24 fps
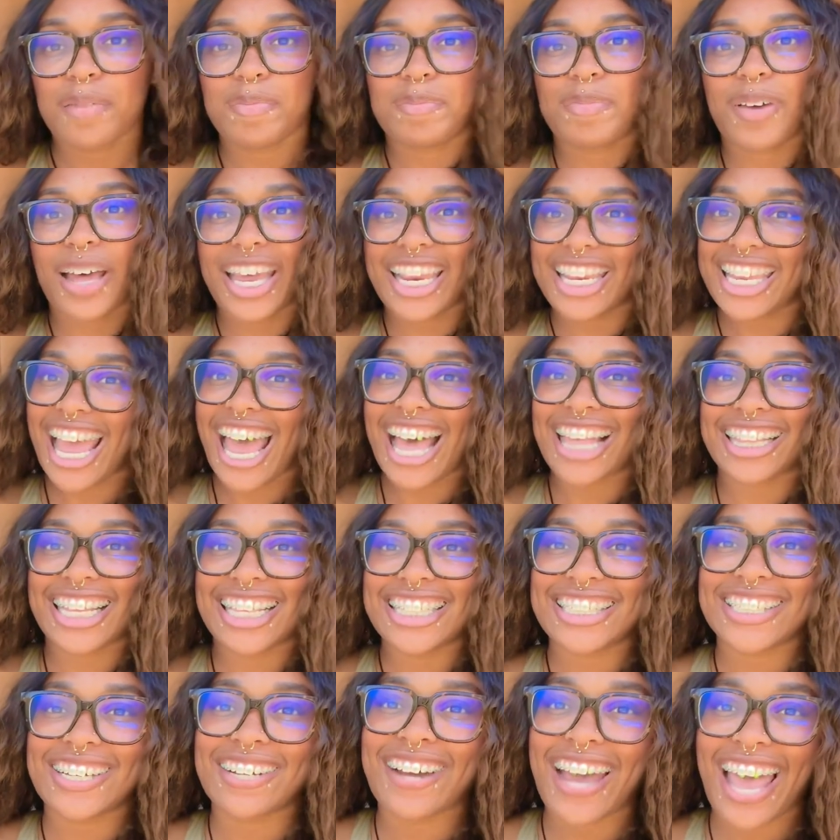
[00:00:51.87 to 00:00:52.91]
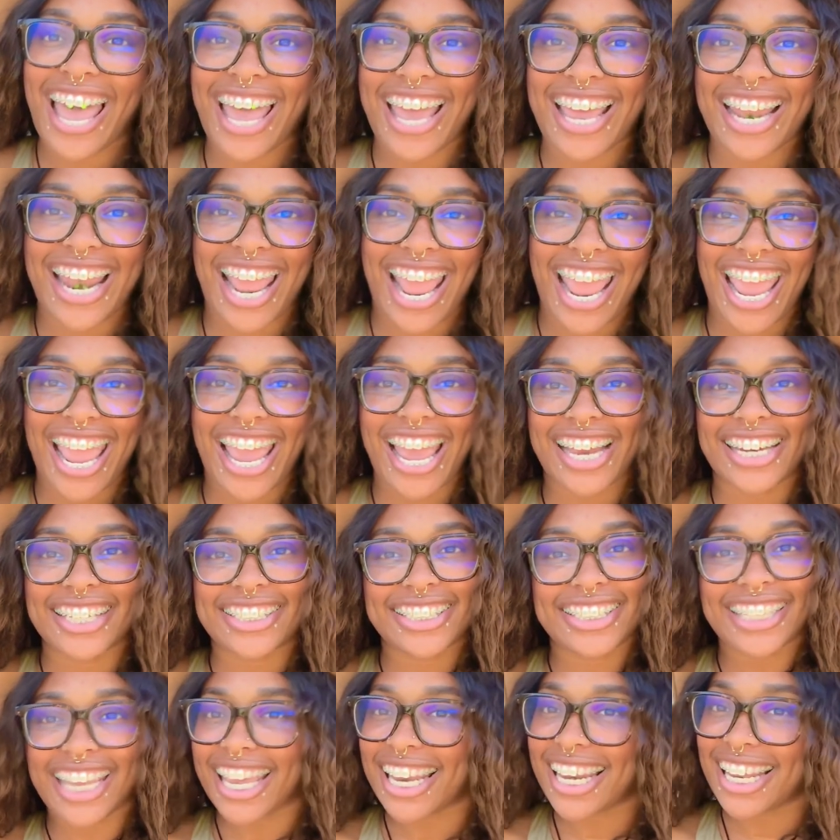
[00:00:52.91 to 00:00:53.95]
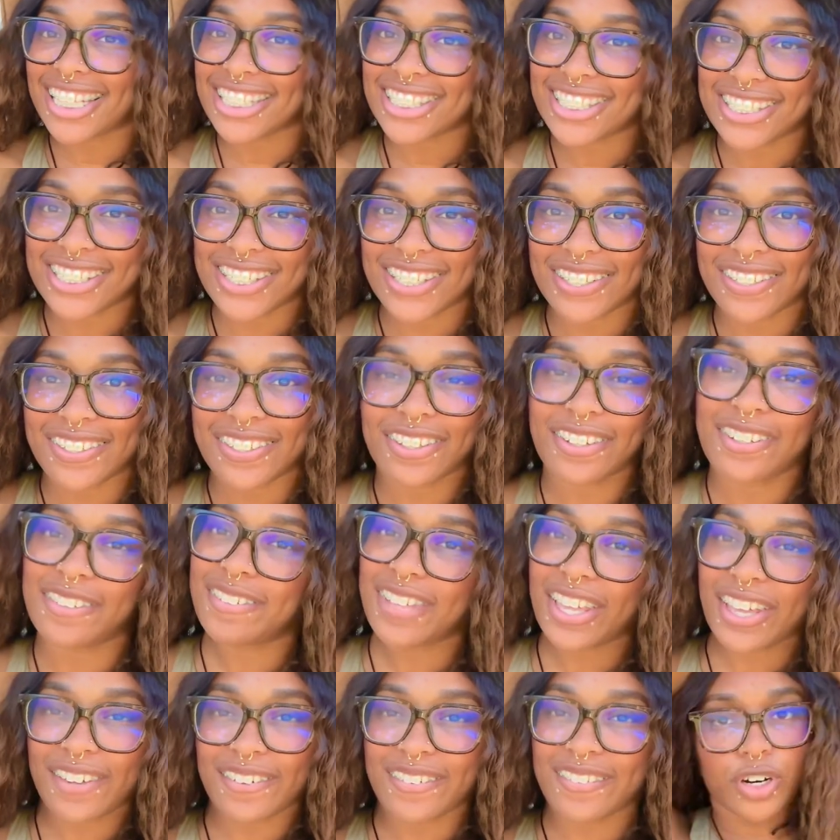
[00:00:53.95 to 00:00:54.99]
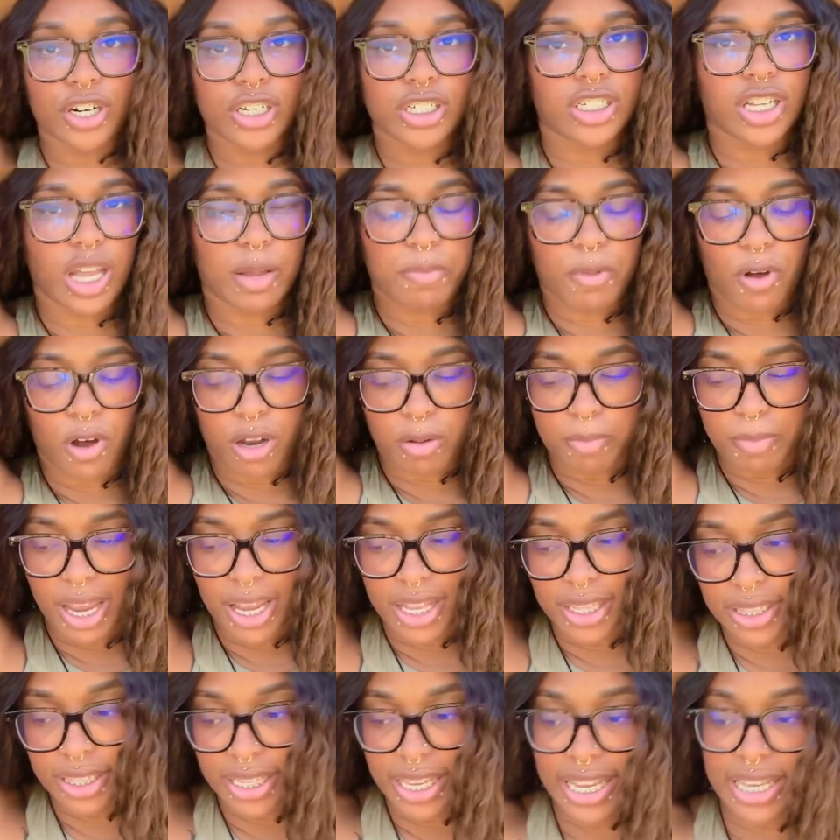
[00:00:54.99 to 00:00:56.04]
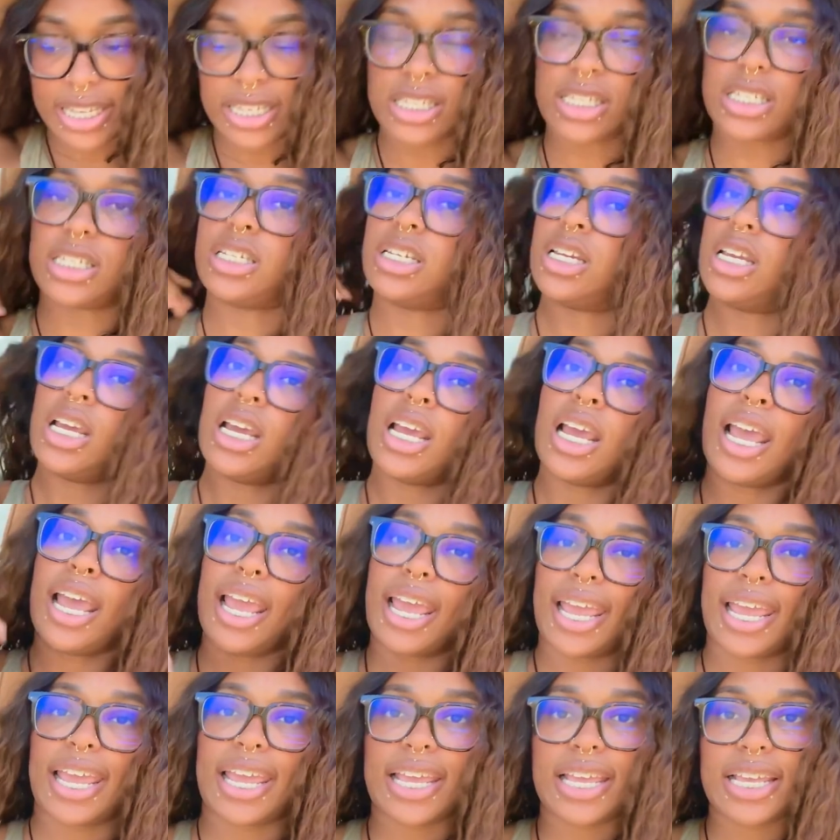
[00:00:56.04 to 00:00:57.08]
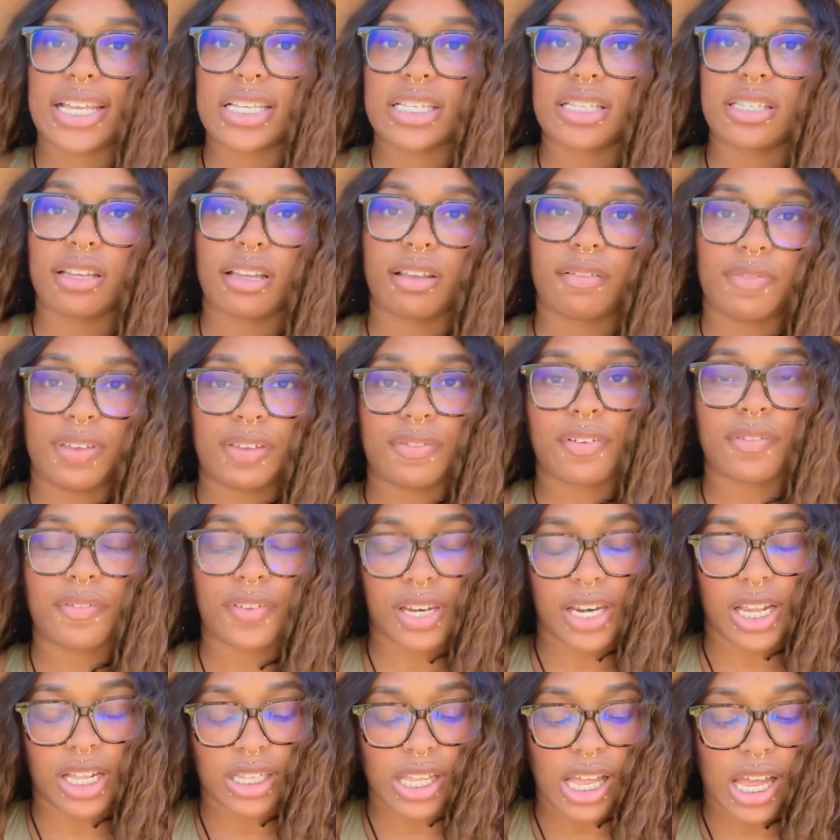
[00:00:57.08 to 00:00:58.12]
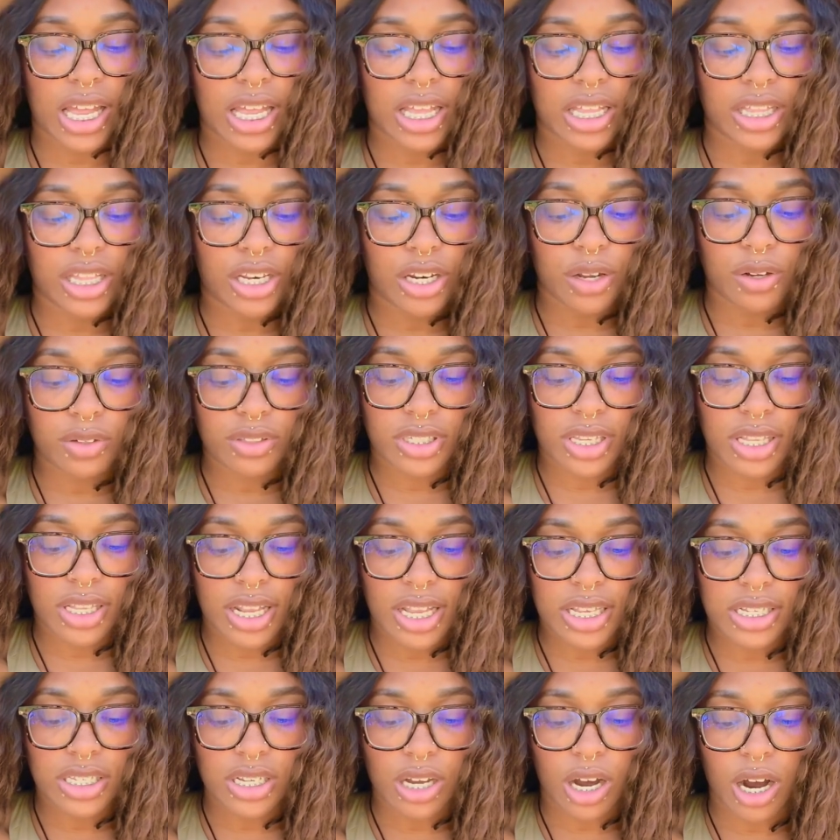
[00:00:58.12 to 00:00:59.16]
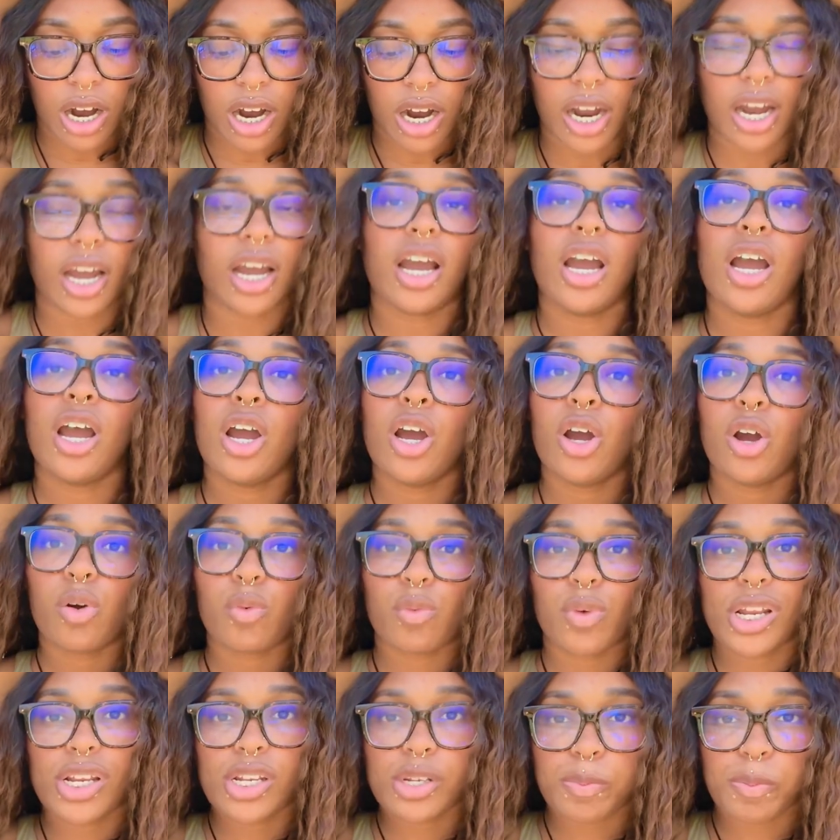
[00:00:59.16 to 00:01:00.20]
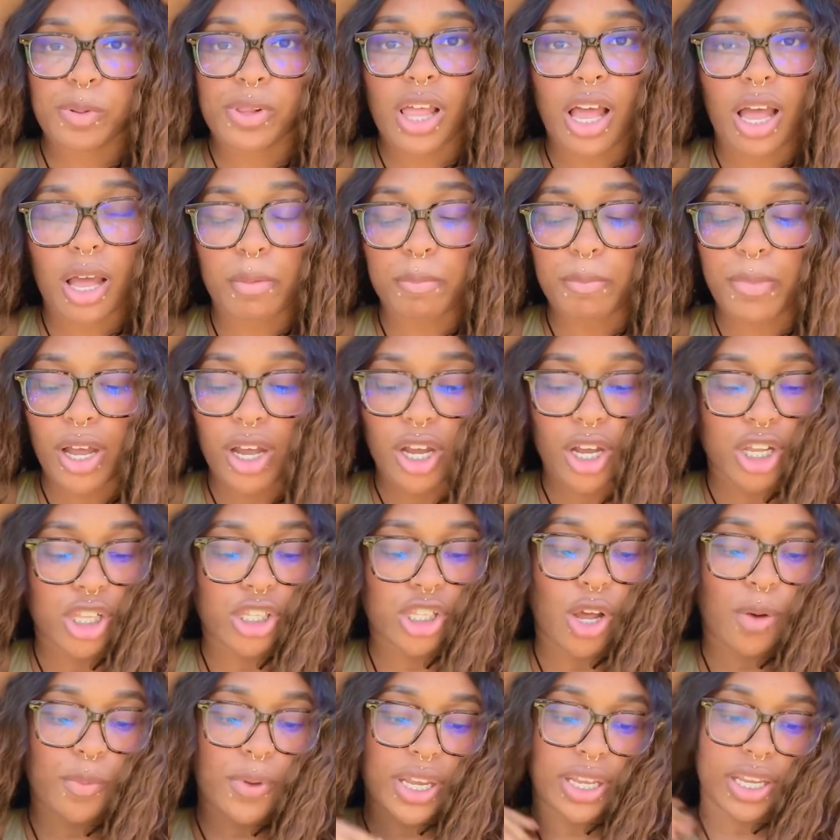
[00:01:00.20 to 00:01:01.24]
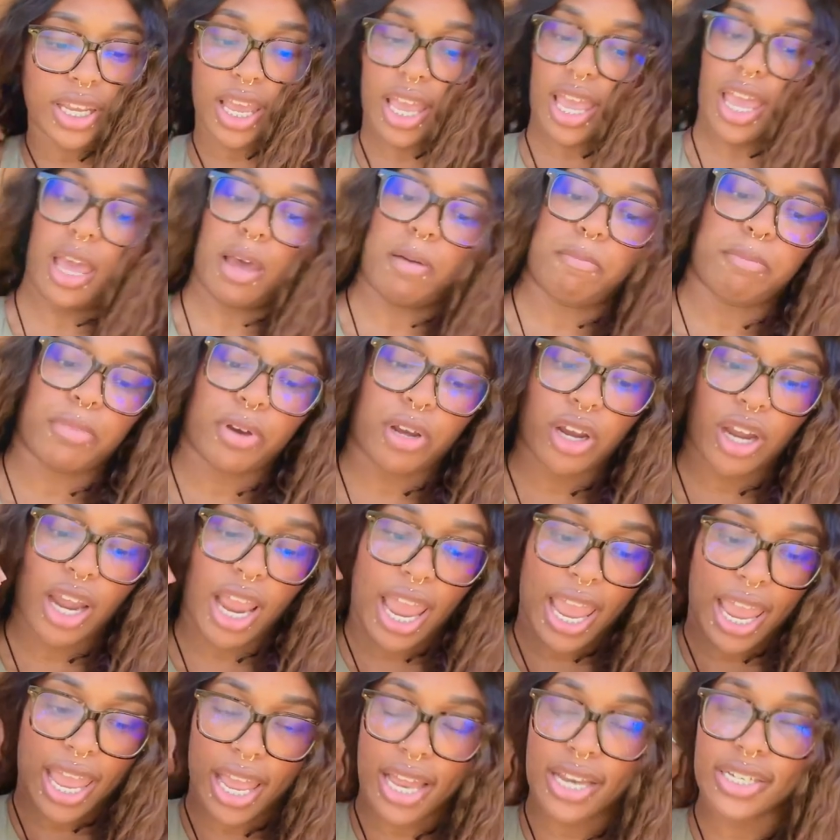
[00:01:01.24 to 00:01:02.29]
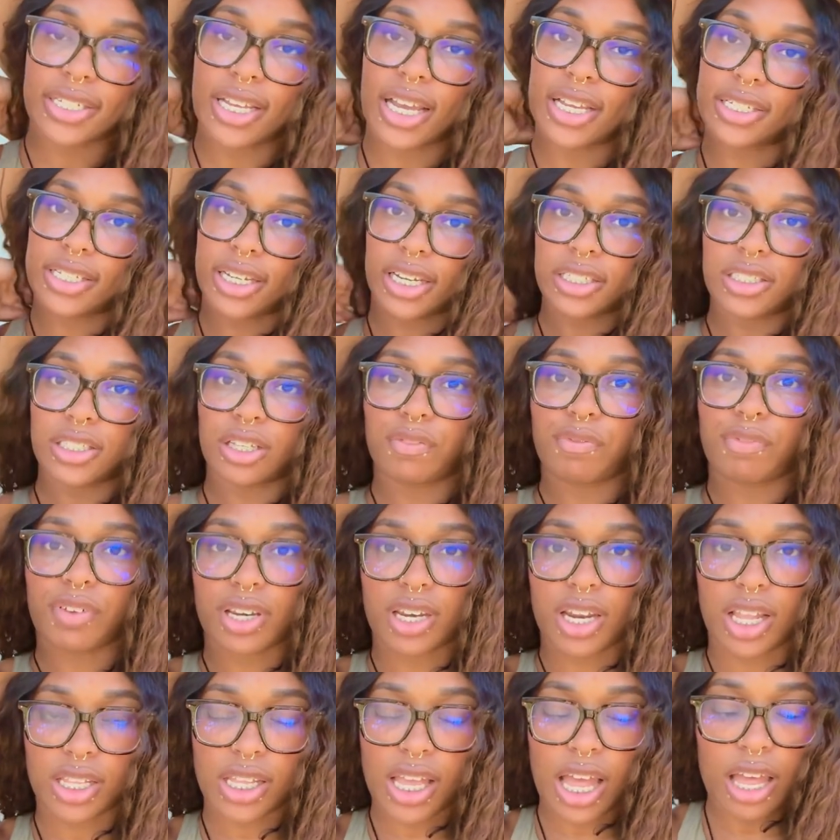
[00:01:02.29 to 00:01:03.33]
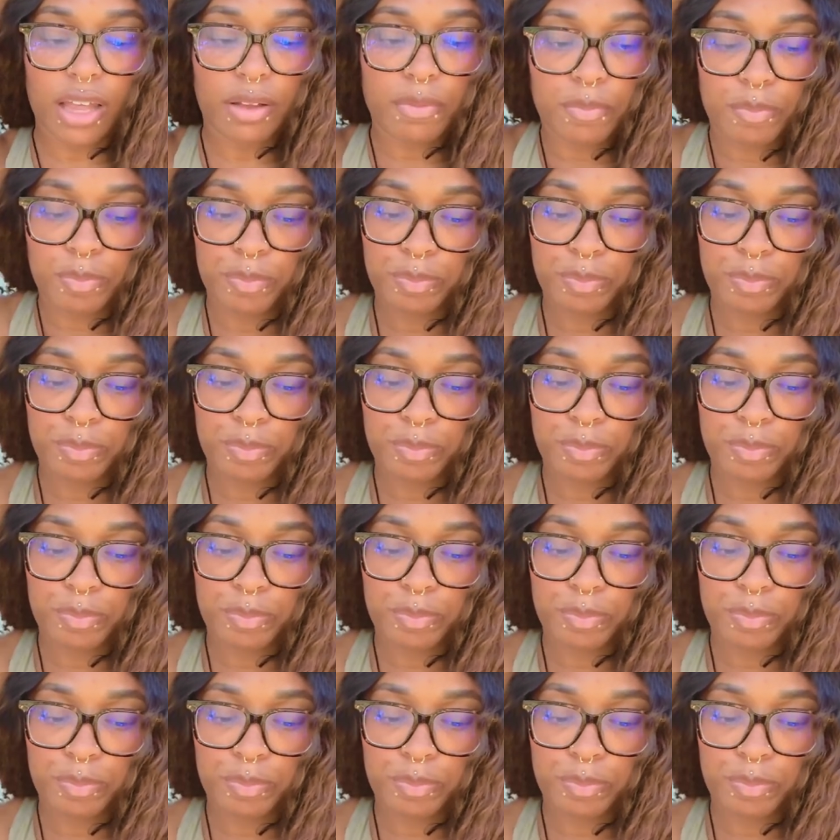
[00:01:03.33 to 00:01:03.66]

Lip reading: But yeah, let's go ahead and get into the review. First up on my list is Viva Vanilla. The notes in this are rich plum, glowing amber, and addictive vanilla.